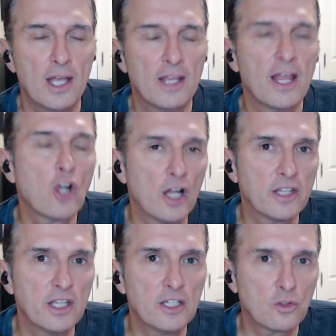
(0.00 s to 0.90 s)
They
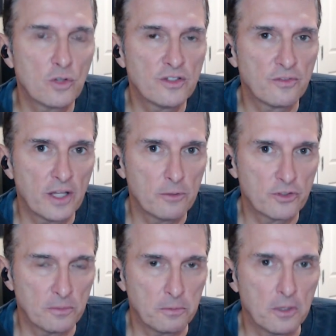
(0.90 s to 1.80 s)
call it the increase of
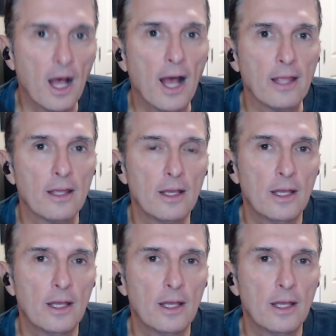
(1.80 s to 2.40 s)
labor supply.